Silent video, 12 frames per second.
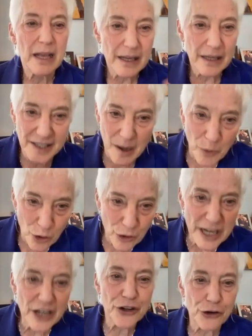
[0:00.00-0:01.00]
summer
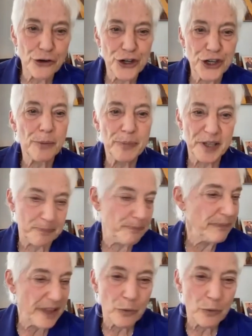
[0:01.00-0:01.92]
internships that